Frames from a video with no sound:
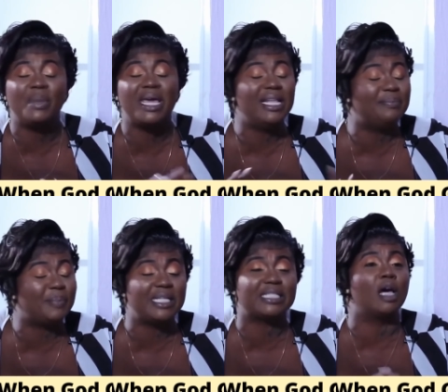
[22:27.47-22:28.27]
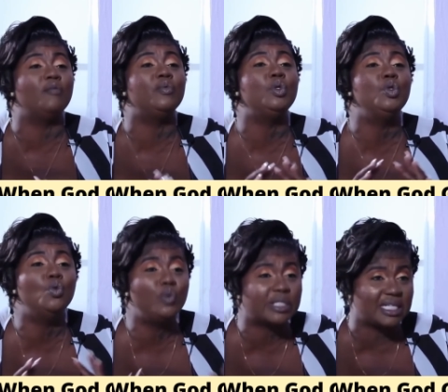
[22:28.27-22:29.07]
I'm helpless. I'm
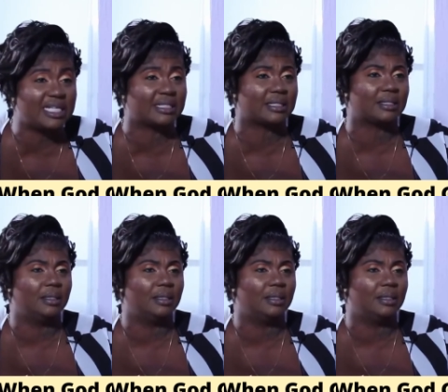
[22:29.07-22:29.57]
useless.